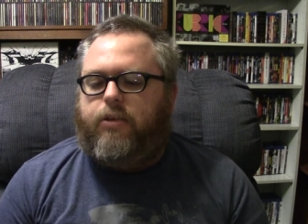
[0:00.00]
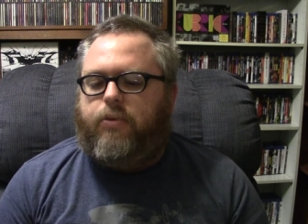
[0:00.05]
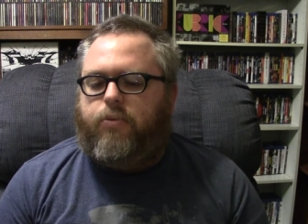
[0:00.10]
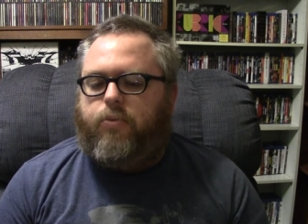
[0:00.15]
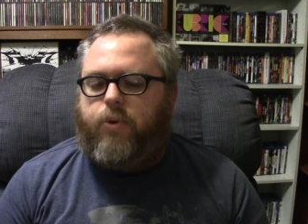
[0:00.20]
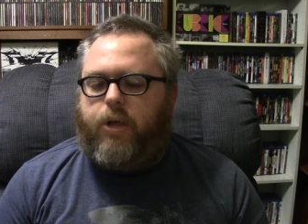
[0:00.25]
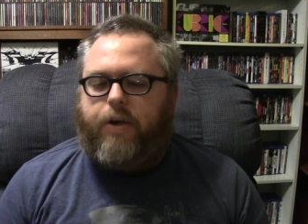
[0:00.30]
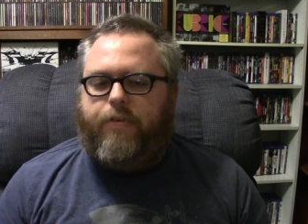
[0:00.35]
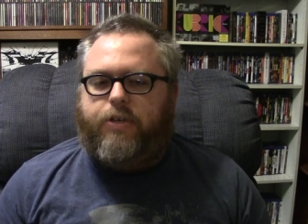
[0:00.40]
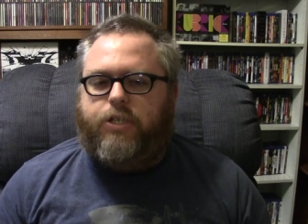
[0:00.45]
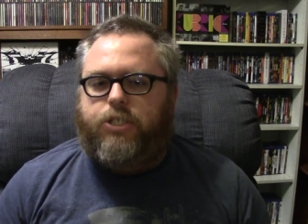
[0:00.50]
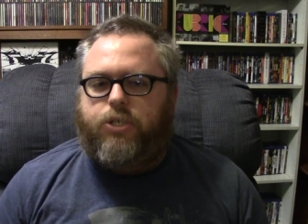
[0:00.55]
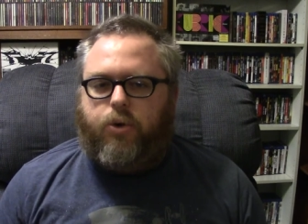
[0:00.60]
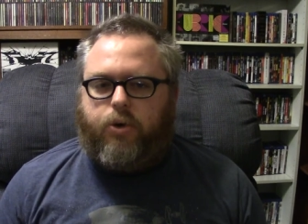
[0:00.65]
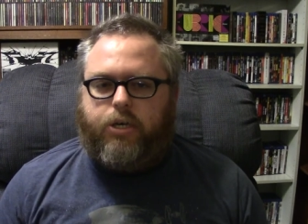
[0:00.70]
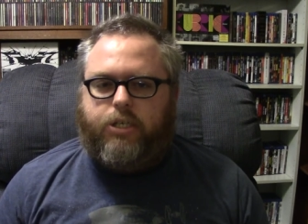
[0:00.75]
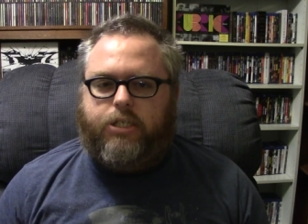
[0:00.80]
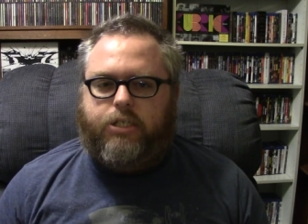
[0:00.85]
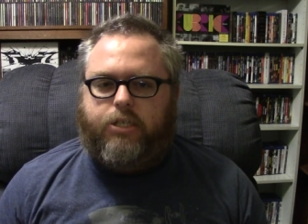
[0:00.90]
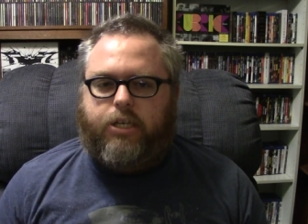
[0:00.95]
Whatever
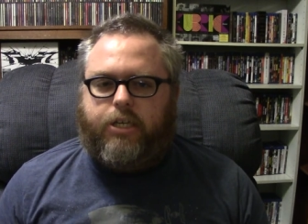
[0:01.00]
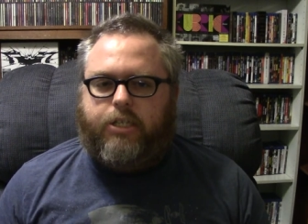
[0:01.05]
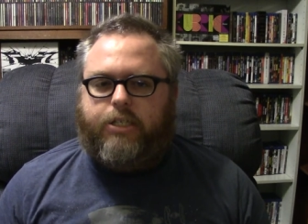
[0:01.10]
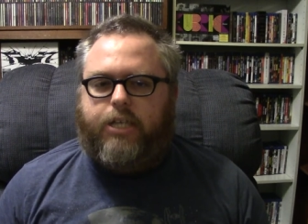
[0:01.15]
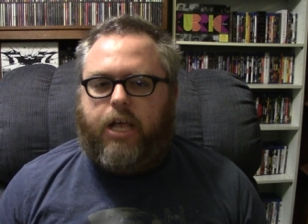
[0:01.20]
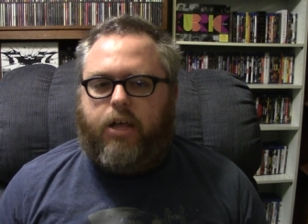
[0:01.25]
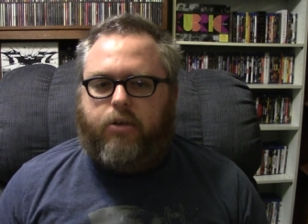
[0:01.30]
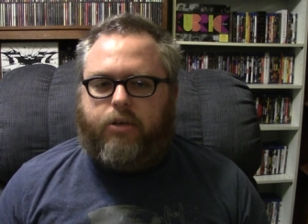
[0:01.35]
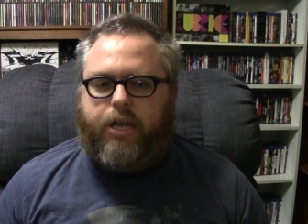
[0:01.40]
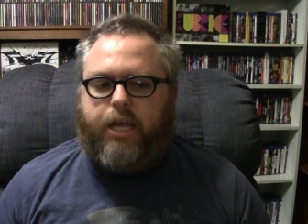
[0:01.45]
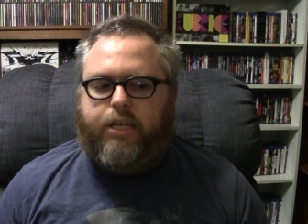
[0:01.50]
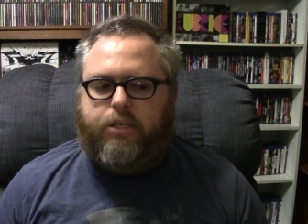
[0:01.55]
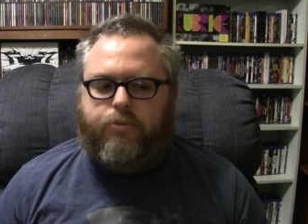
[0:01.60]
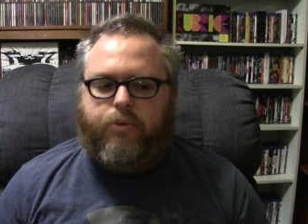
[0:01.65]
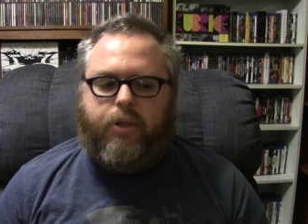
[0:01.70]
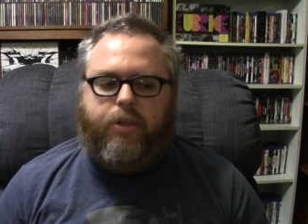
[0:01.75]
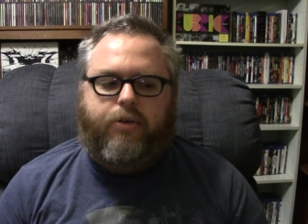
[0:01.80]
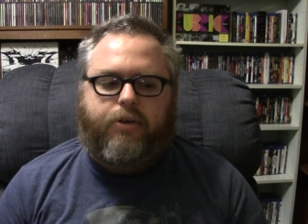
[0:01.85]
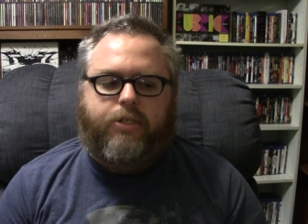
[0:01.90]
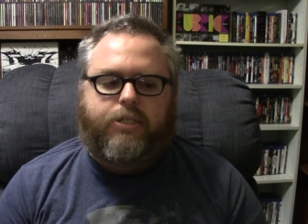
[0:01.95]
story she's going to tell next,
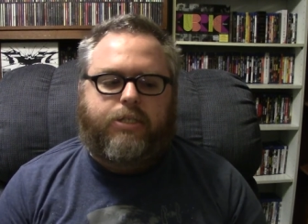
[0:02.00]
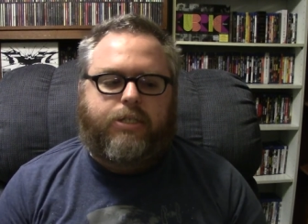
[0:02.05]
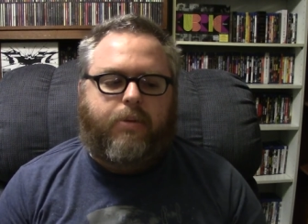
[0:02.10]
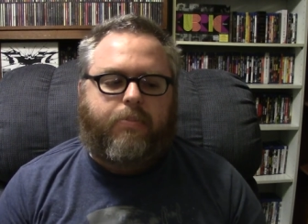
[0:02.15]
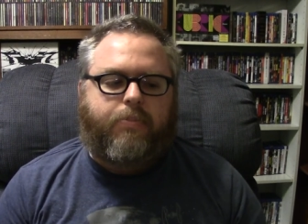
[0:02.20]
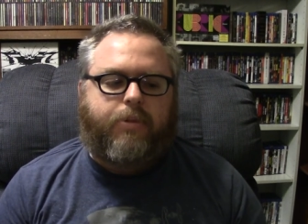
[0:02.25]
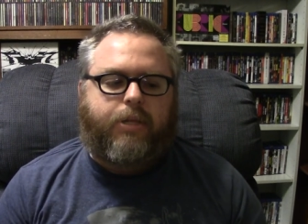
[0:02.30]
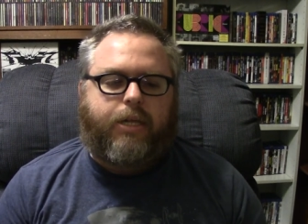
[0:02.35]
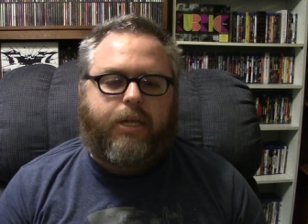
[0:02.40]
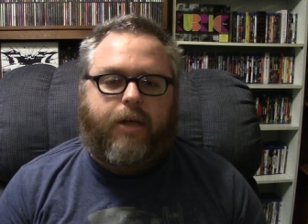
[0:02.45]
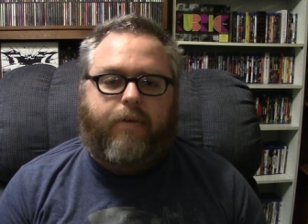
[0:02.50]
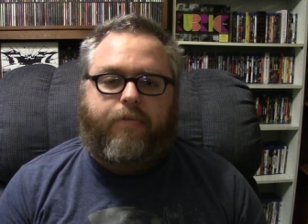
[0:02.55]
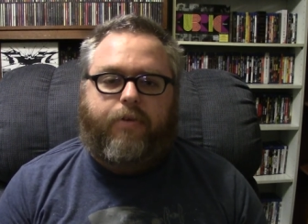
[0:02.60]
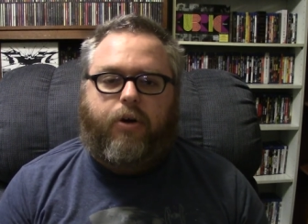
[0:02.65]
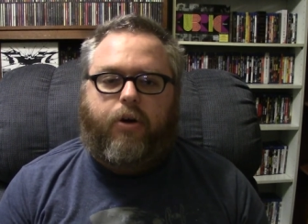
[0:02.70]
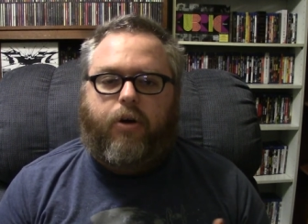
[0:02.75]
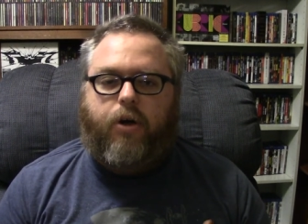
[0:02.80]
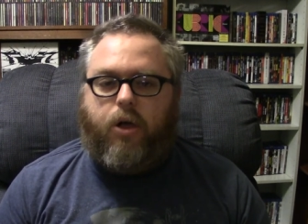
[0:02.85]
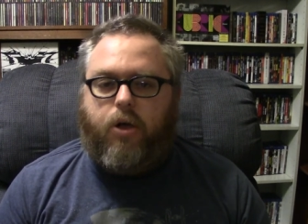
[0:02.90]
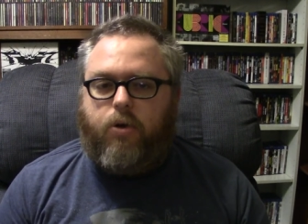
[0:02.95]
whether it's something of
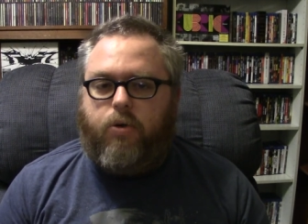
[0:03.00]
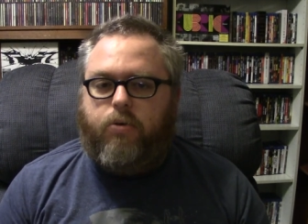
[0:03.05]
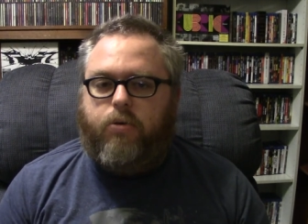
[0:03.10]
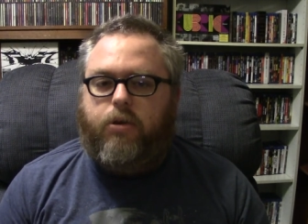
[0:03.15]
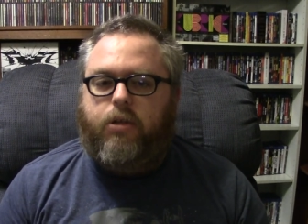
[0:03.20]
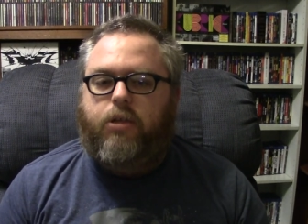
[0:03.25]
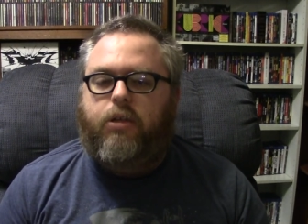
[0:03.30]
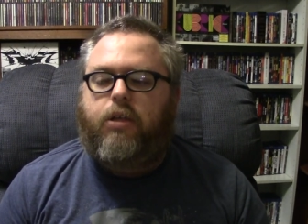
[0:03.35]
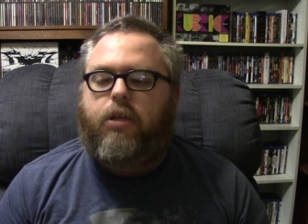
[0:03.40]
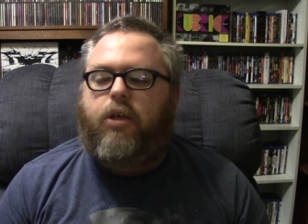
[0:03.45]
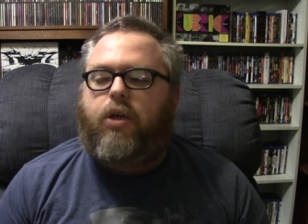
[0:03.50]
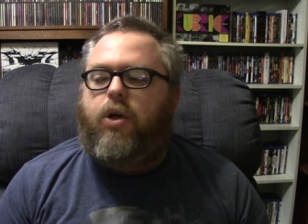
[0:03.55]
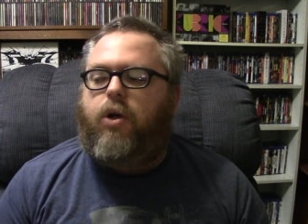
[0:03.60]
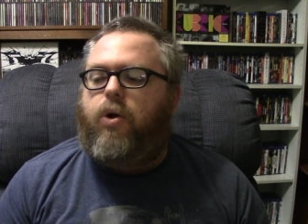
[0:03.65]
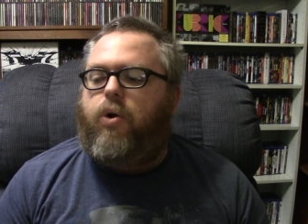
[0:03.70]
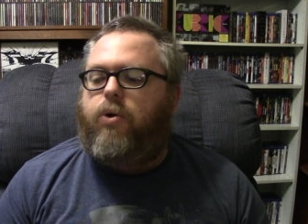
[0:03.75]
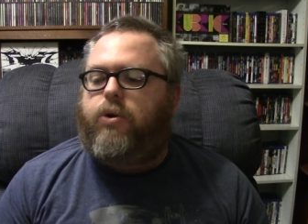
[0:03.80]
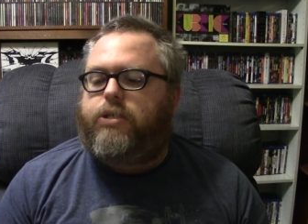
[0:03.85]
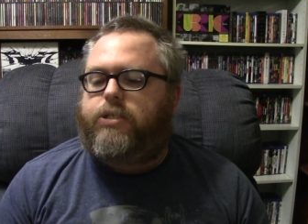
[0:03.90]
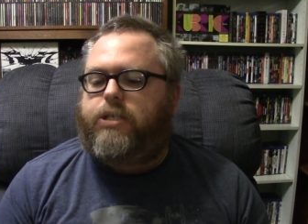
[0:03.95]
her own
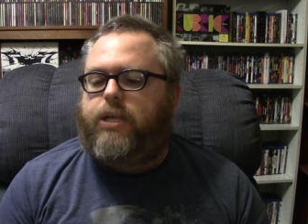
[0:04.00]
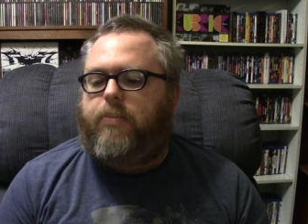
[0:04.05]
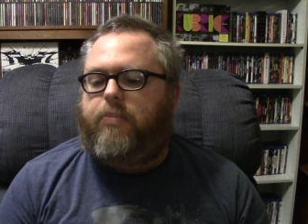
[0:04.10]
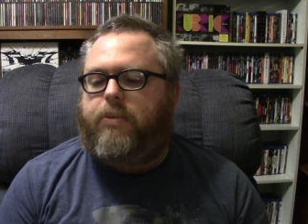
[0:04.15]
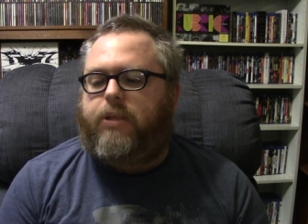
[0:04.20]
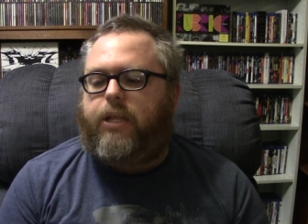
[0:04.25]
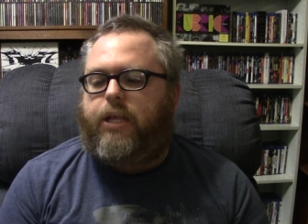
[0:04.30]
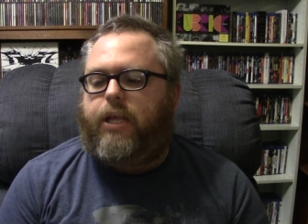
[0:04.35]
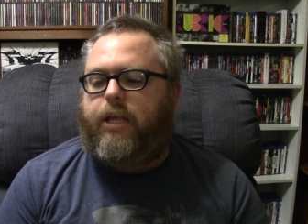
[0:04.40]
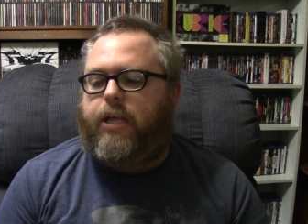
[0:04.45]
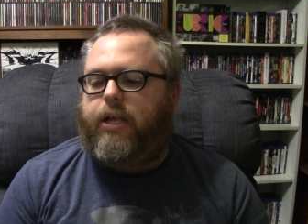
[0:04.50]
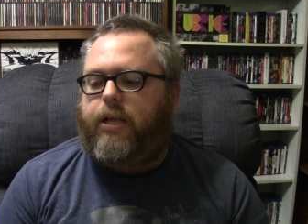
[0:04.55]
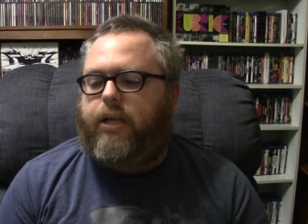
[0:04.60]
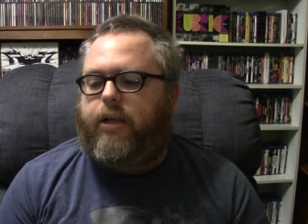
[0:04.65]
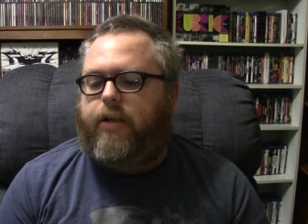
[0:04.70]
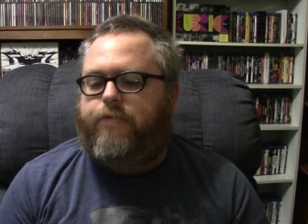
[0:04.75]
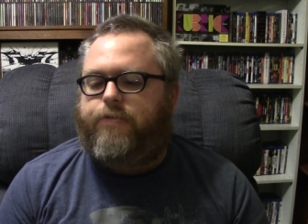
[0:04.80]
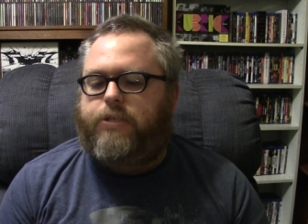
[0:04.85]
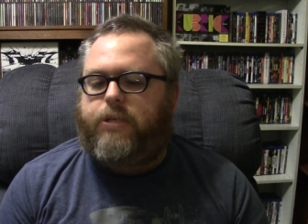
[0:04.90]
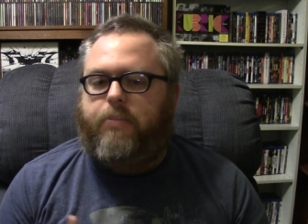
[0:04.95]
or something
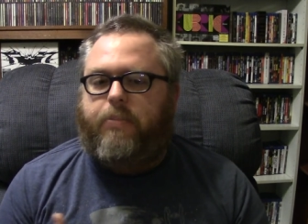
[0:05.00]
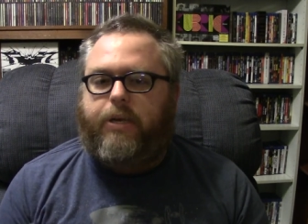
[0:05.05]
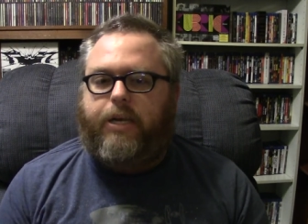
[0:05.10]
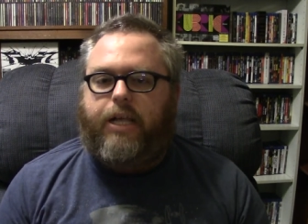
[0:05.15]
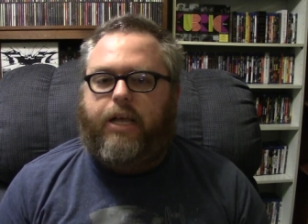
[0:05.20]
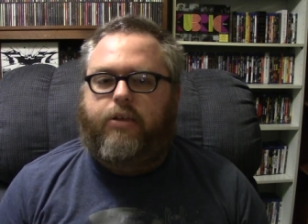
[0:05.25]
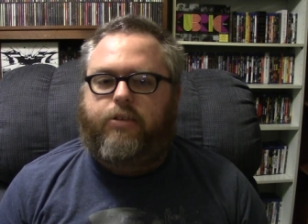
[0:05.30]
of somebody